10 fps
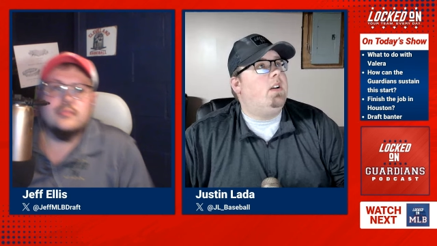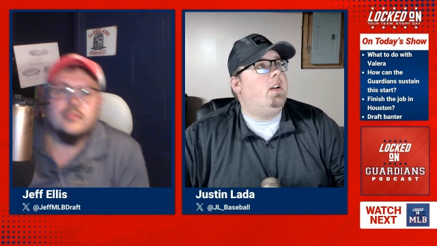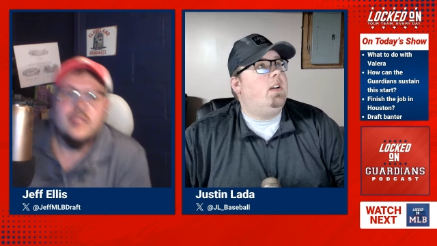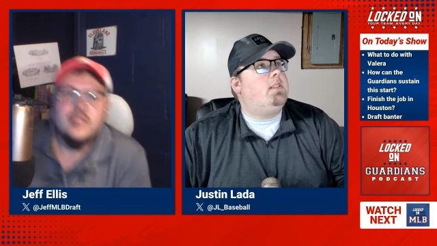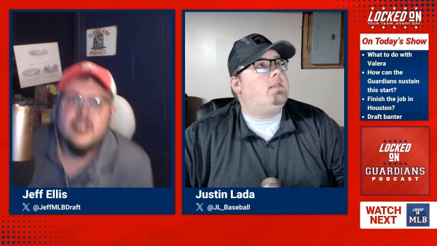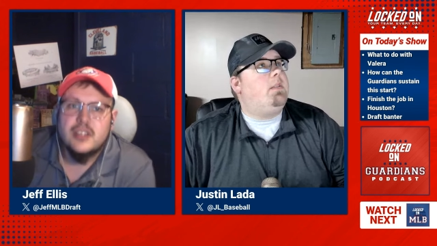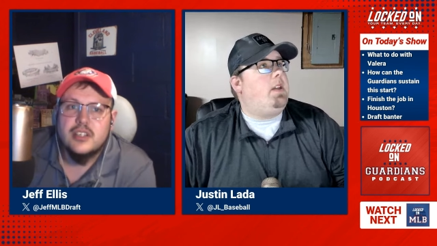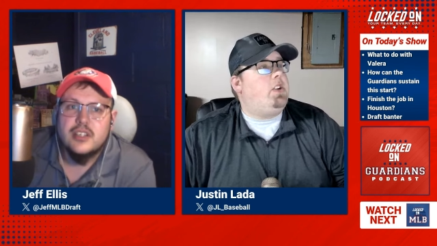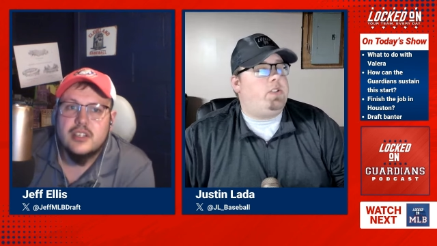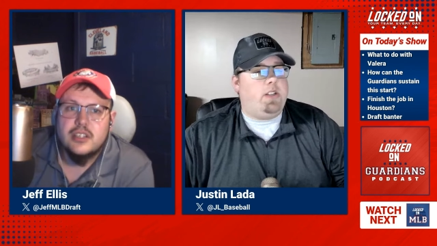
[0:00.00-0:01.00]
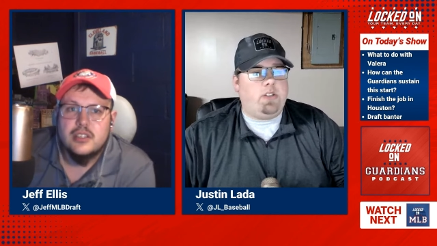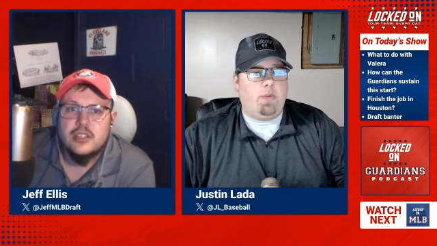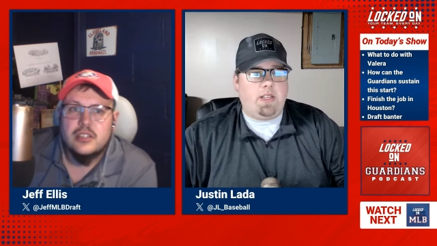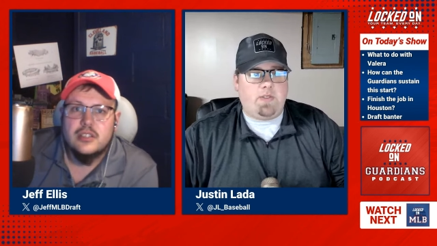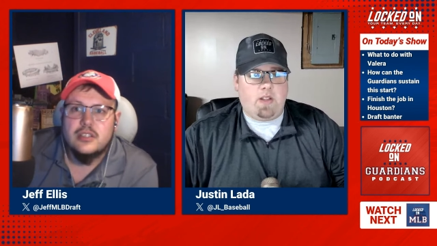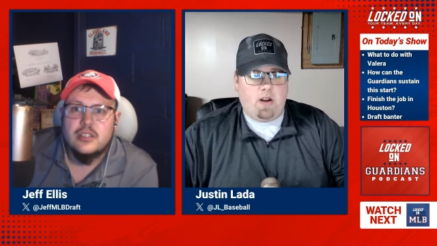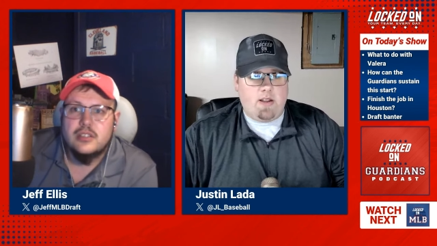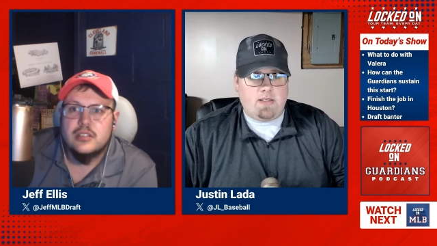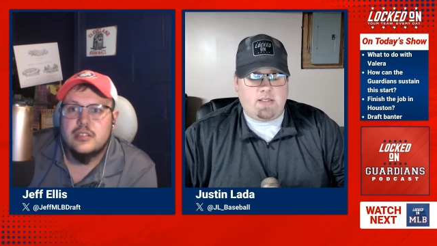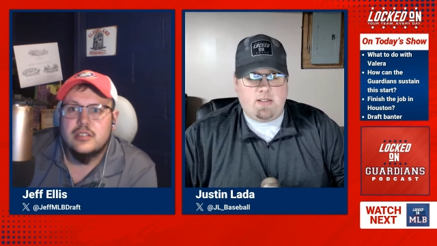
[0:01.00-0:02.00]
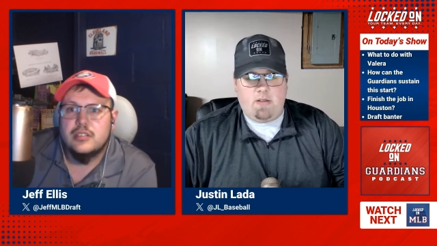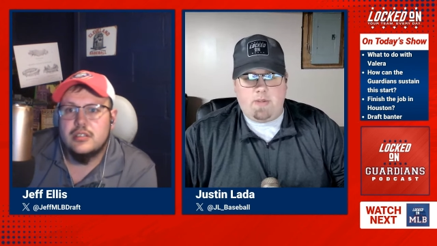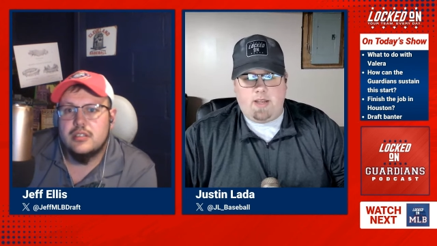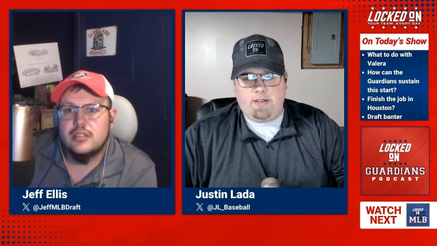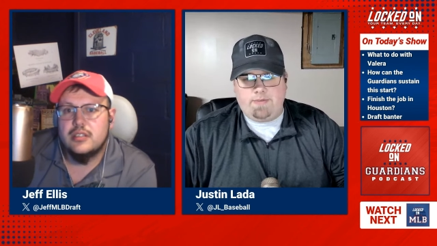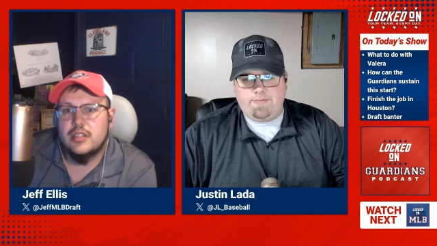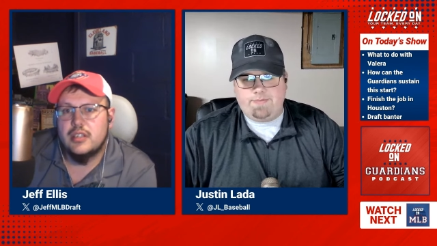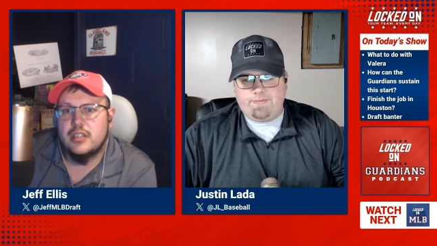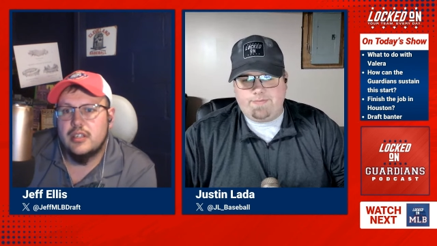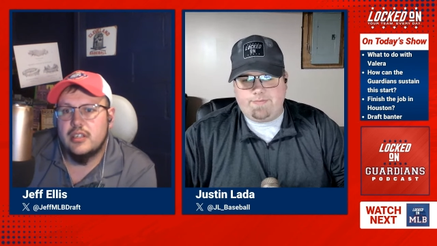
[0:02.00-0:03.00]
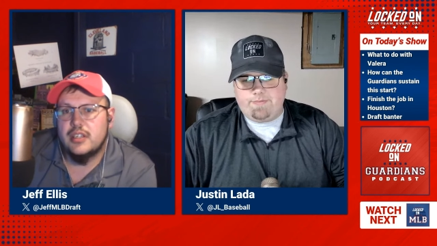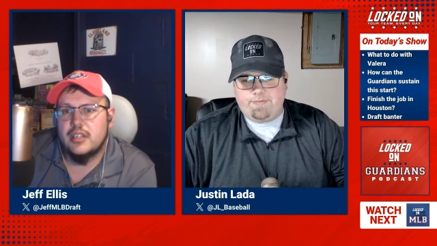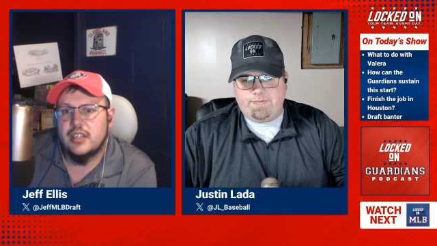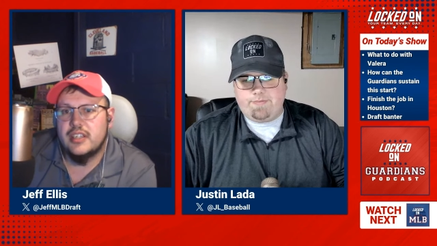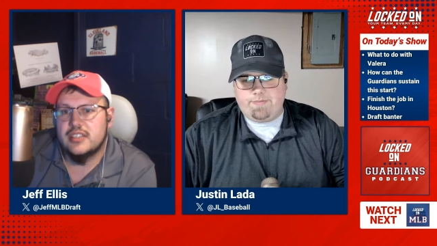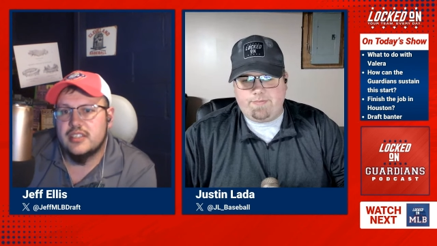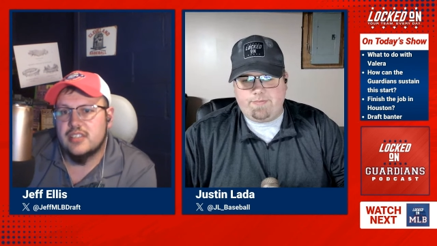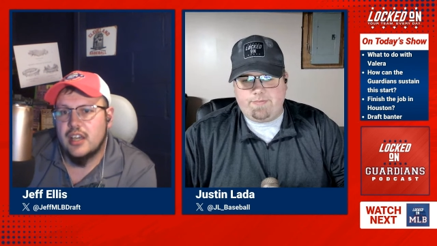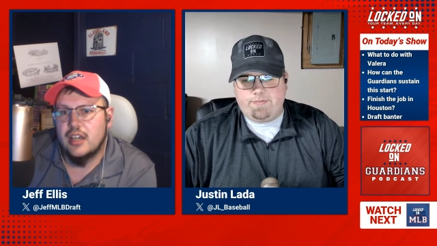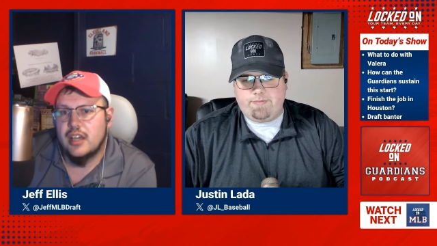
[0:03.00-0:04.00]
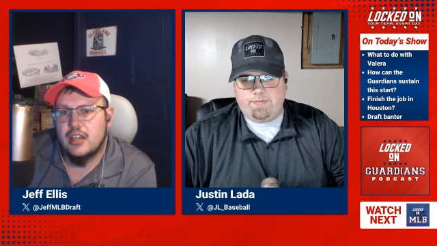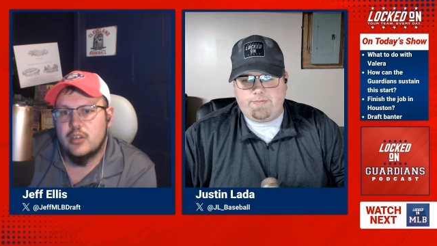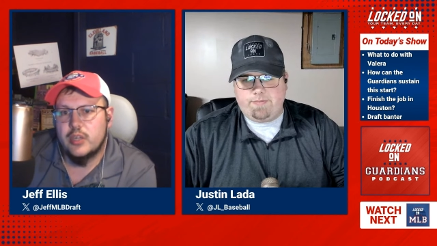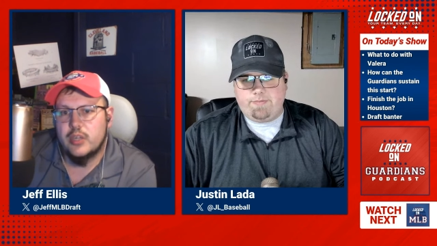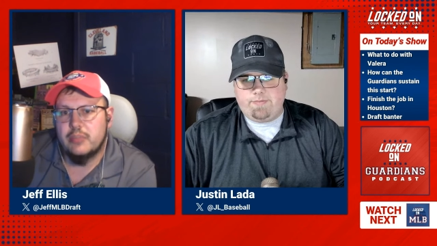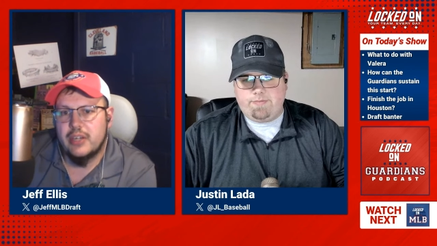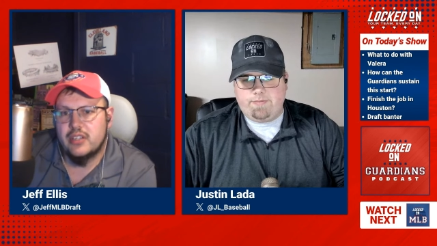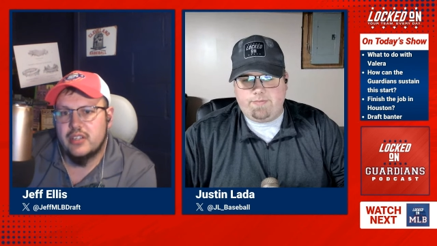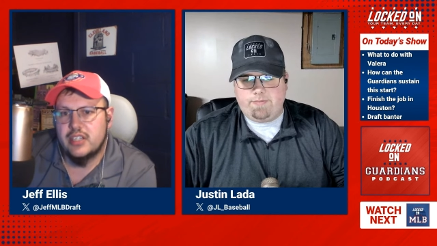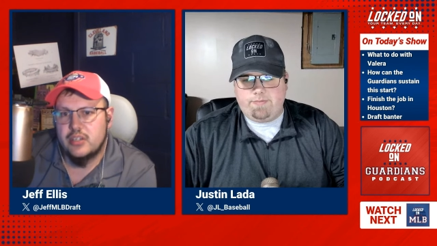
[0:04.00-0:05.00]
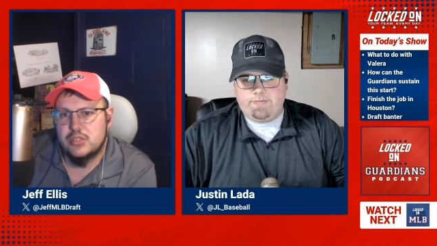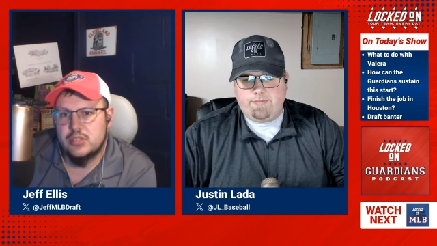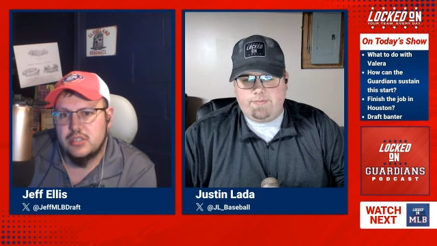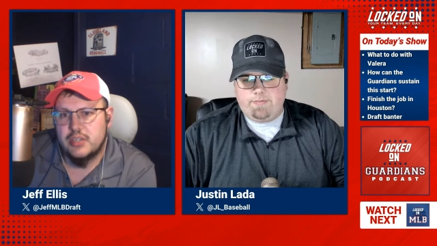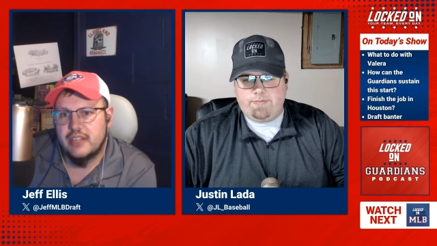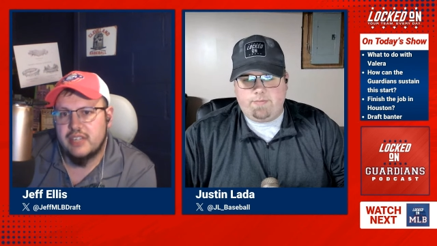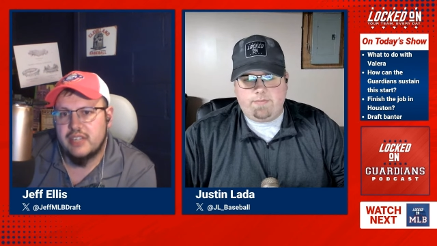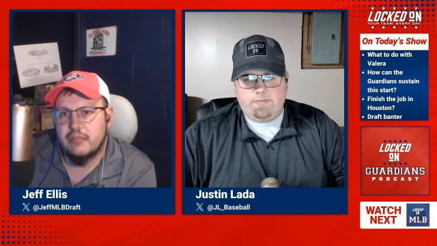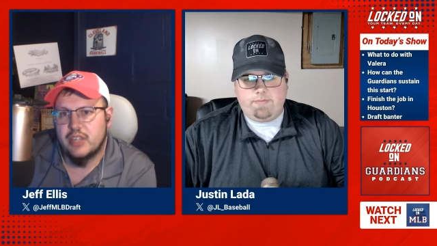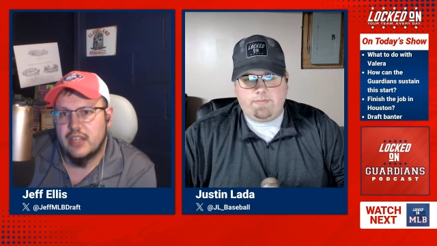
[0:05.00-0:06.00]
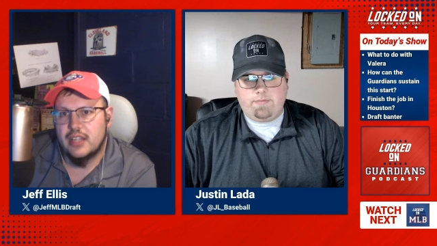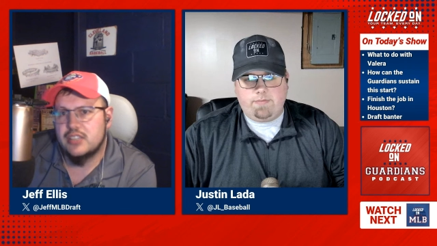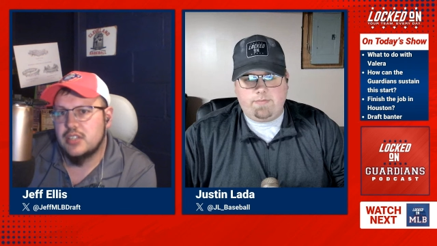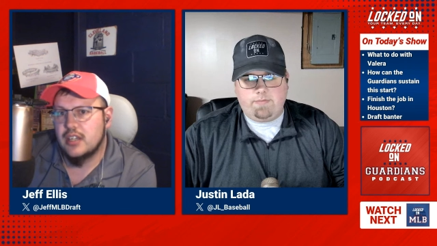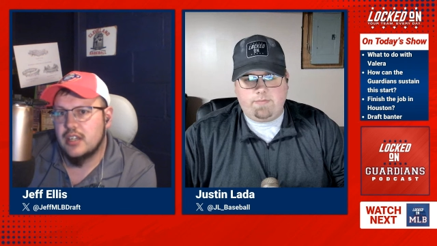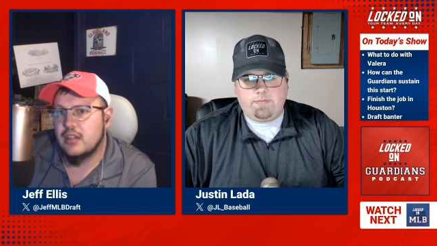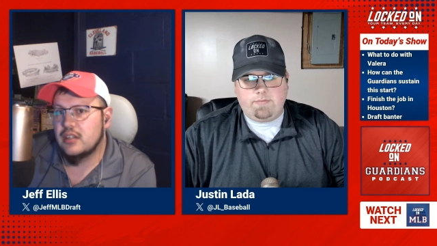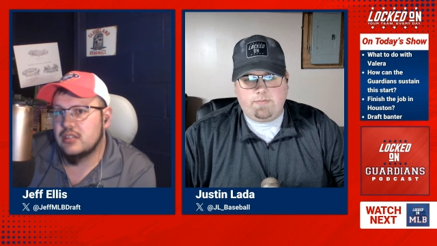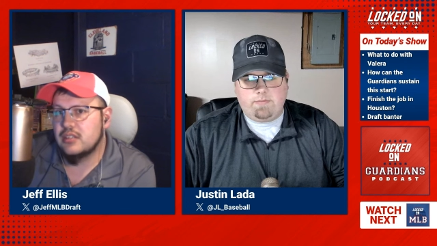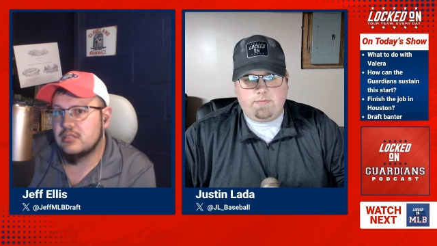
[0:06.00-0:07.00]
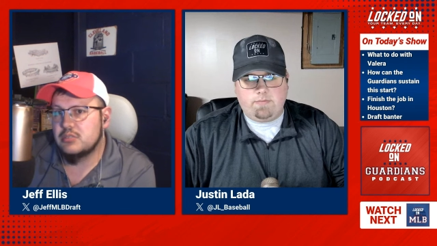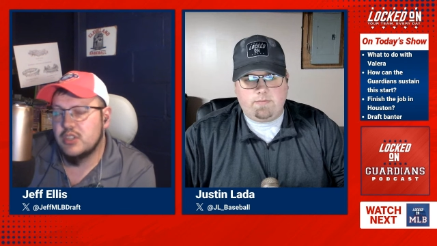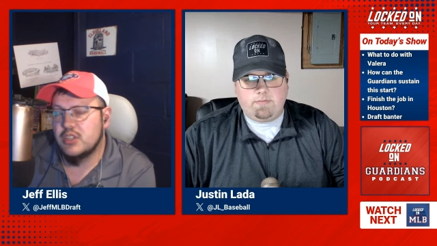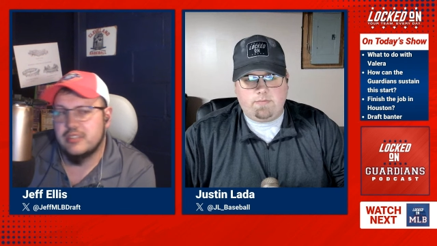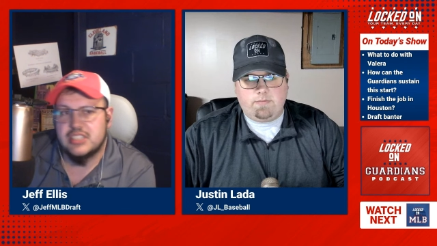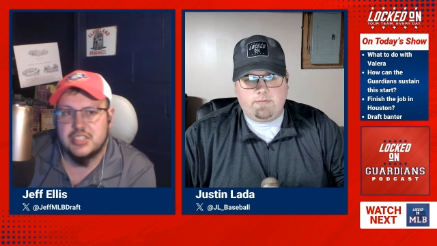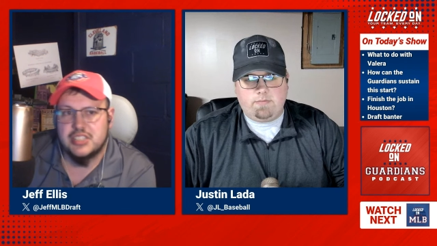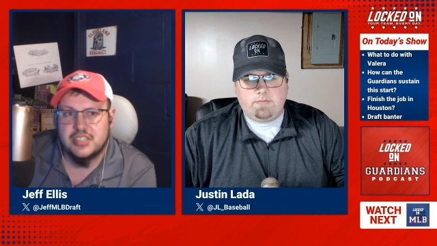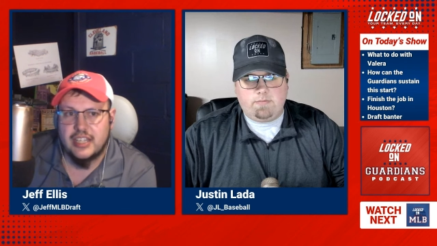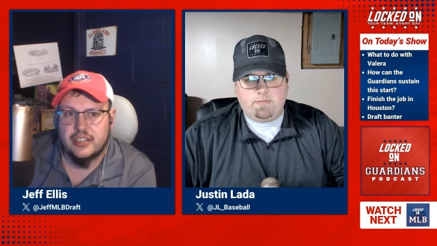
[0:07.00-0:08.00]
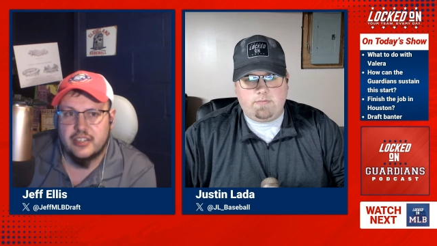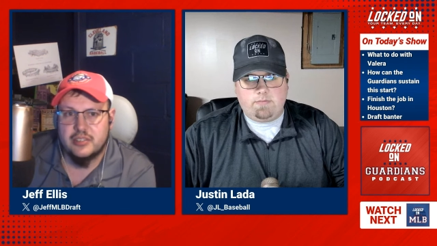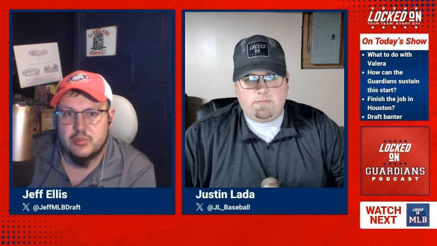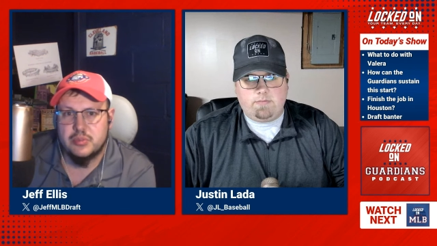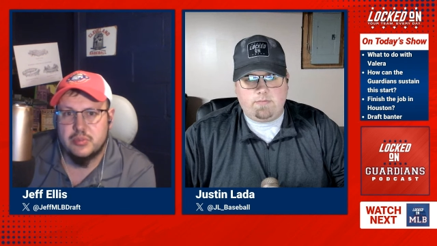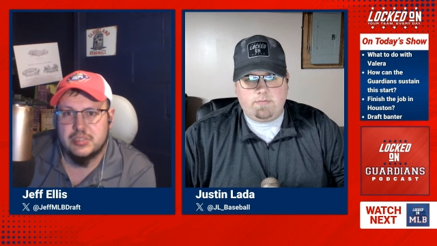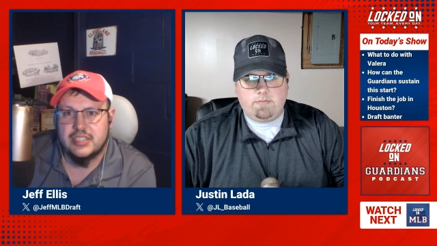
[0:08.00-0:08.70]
Speaker 1: it's going to be interesting two weeks for the Guardians to start May.
Speaker 2: It is. Uh, quick minor league note. We didn't have time for college. Uh, still haven't seen Chase DeLauter. We will see